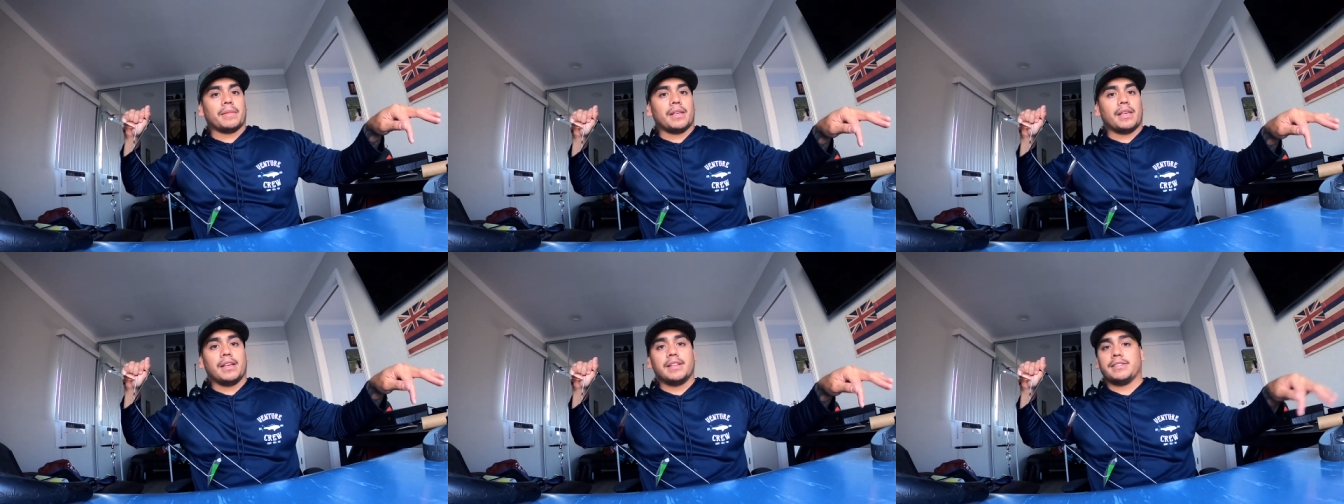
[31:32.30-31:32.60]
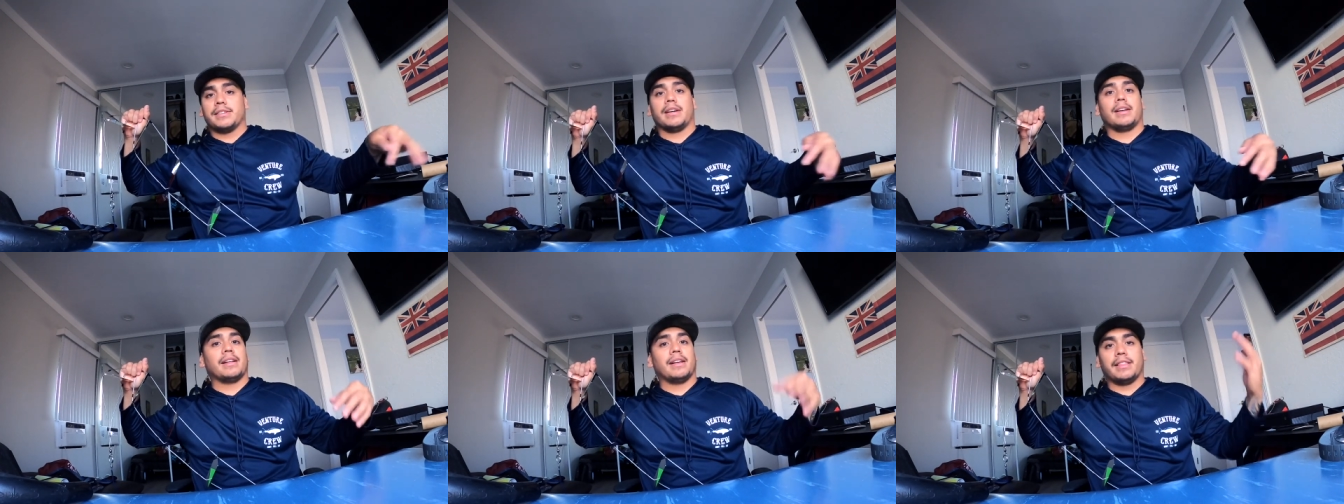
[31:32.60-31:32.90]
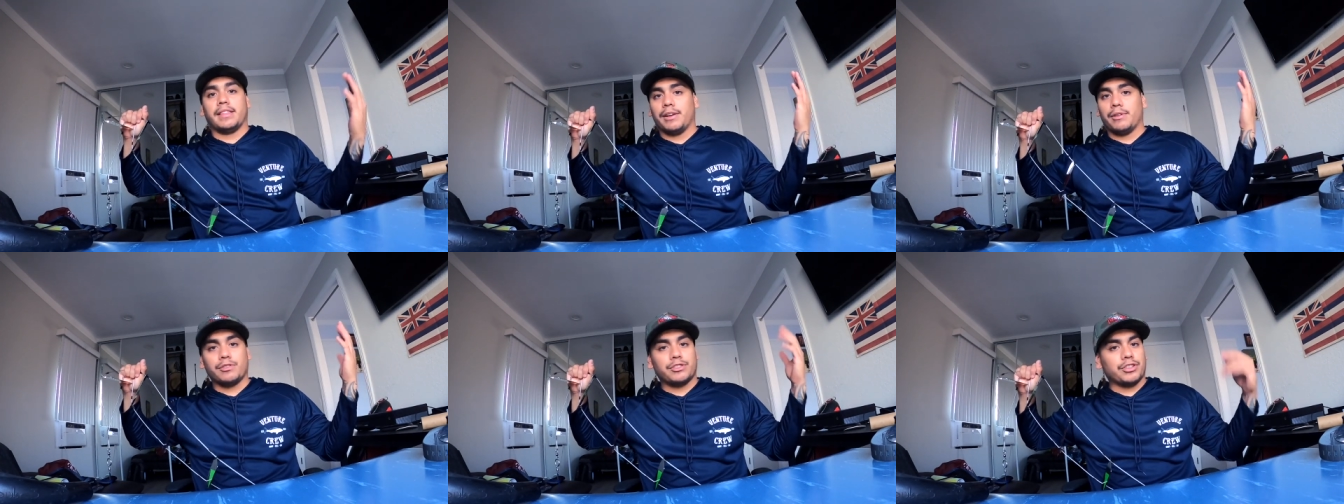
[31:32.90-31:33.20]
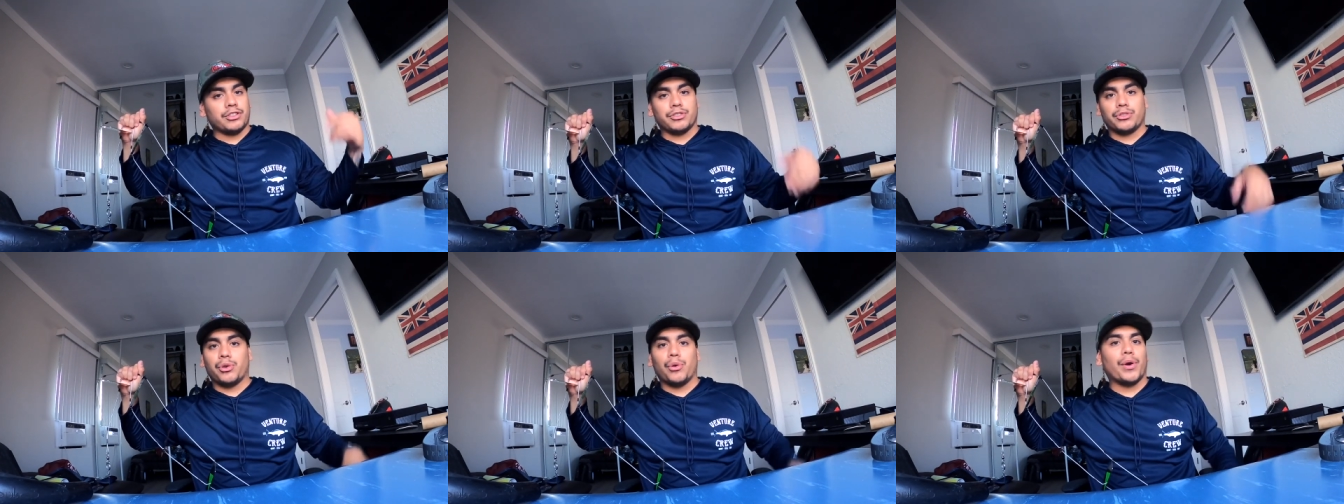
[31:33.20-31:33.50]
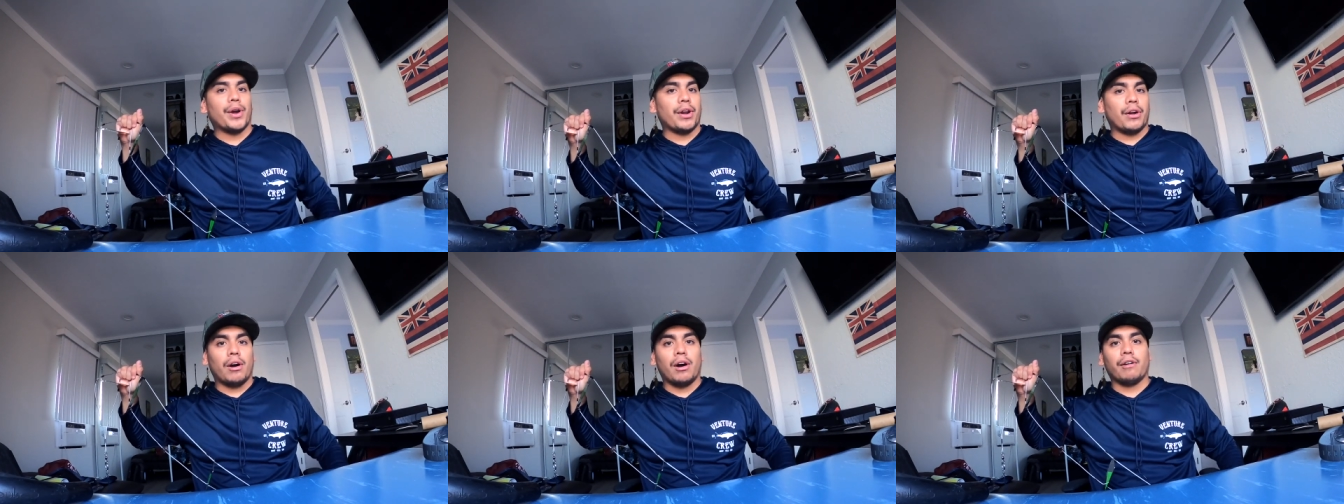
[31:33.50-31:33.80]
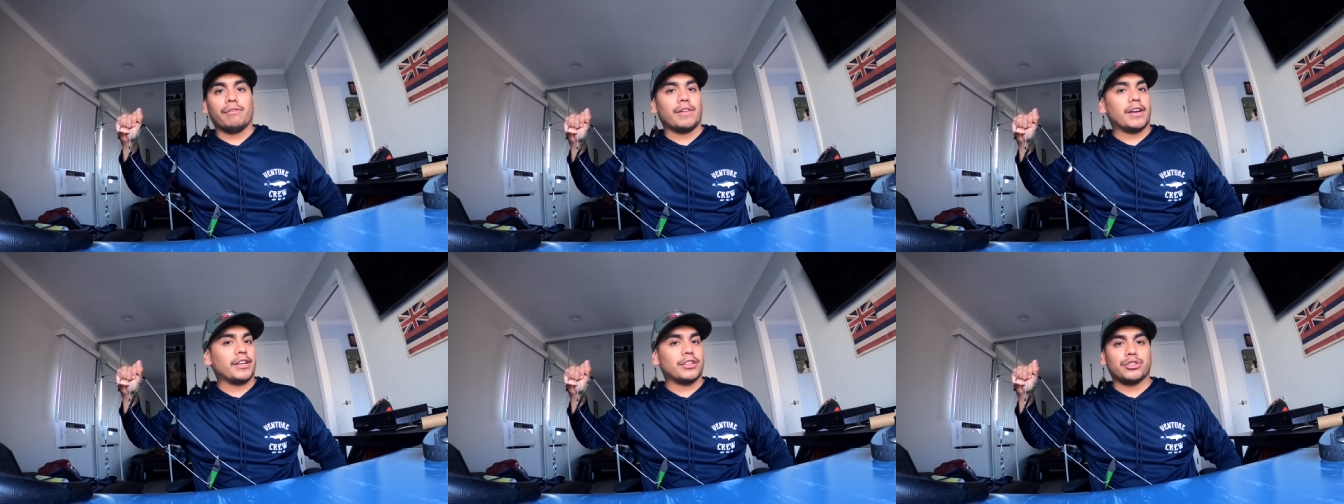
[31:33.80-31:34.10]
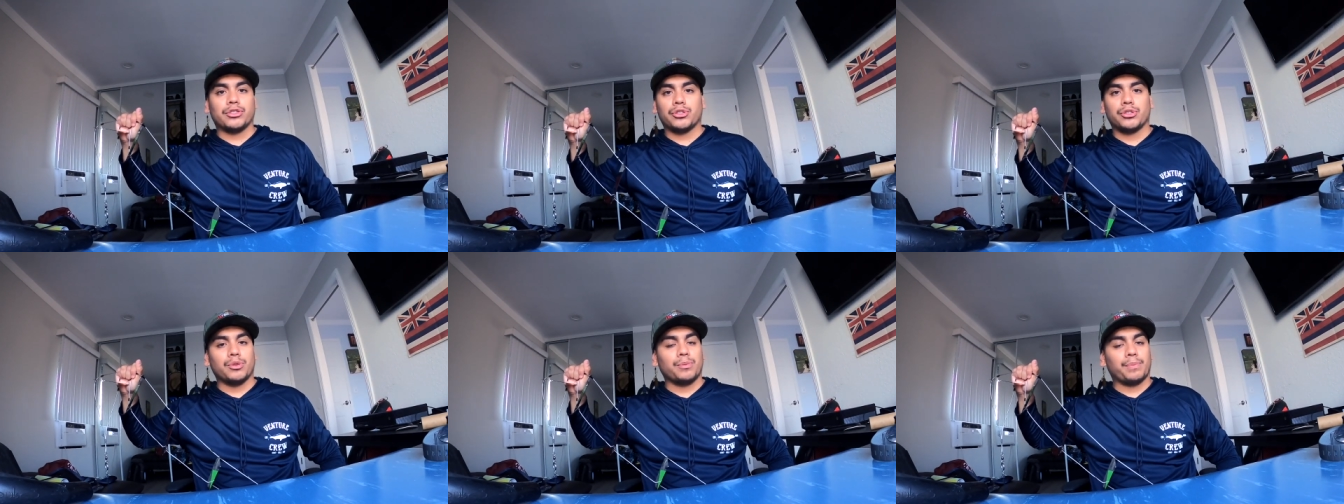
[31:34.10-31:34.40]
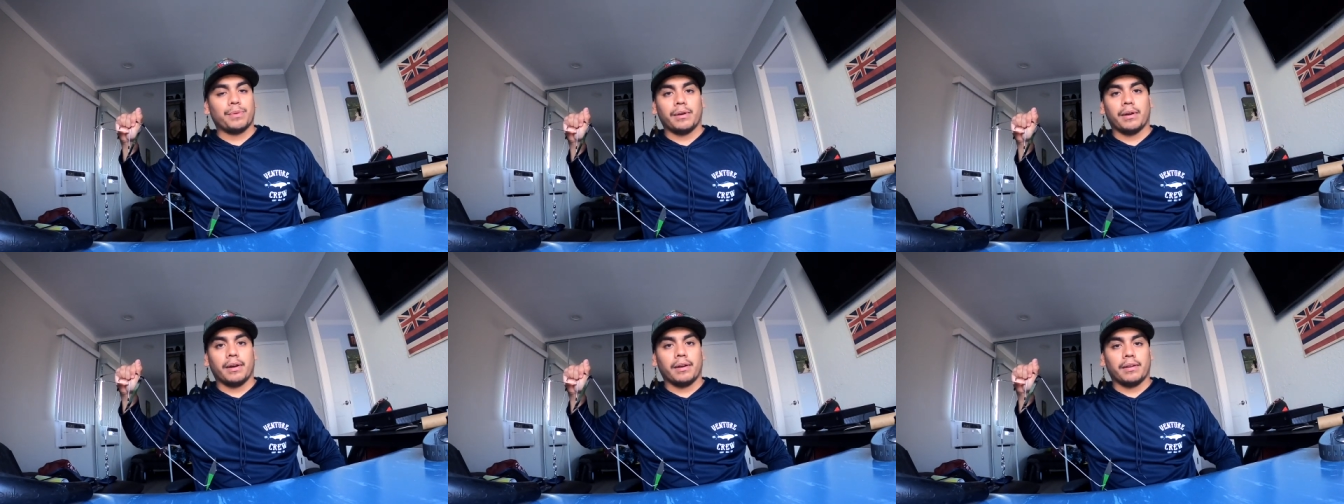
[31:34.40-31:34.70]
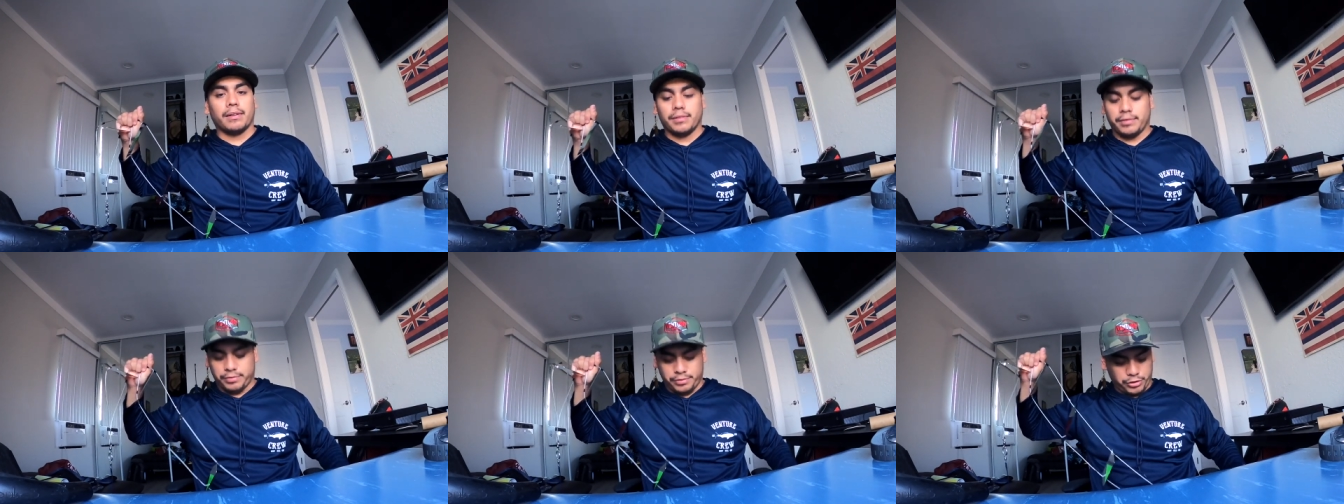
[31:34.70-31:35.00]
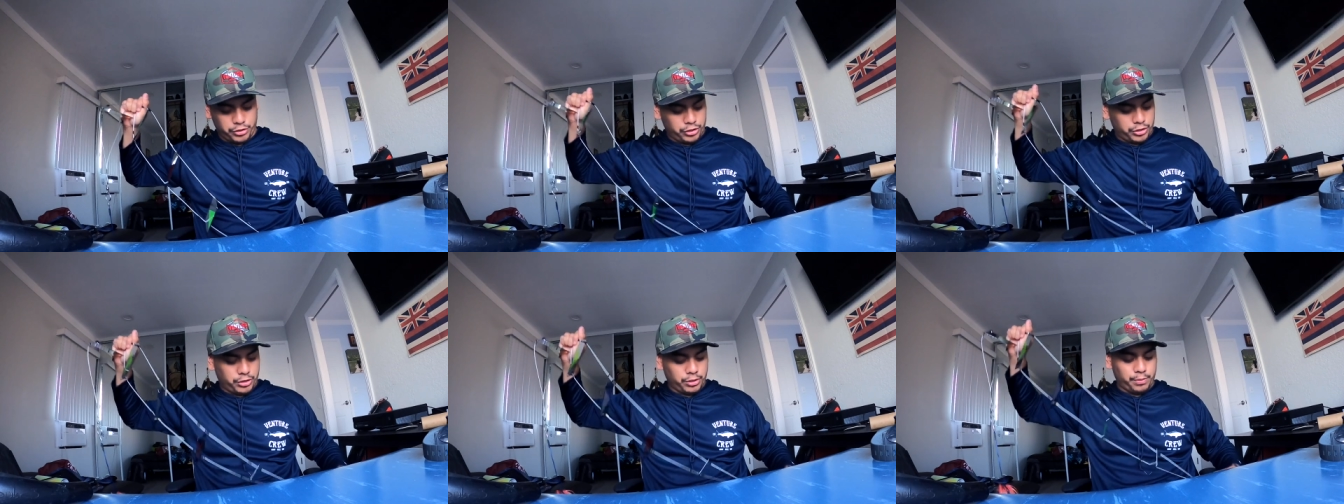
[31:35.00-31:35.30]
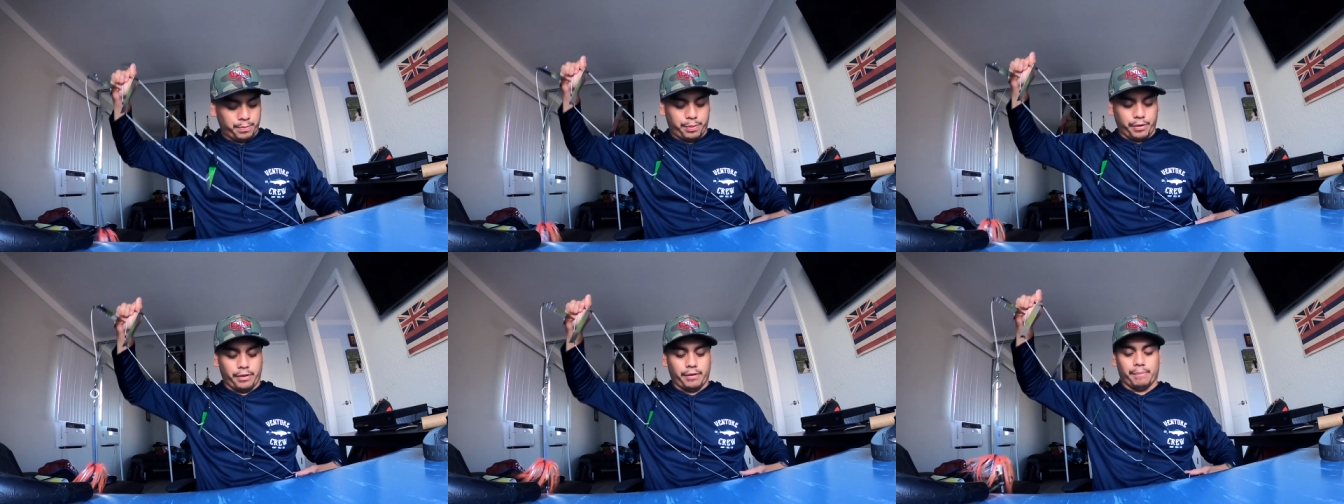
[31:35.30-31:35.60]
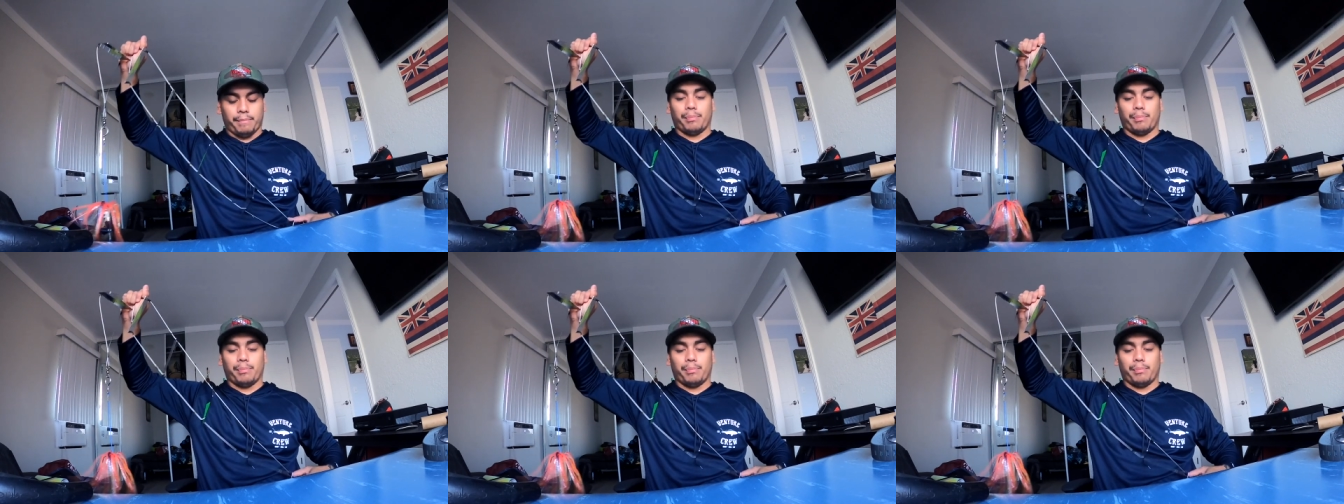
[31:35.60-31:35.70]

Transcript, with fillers: he said that thing was just going off. Like it's super, super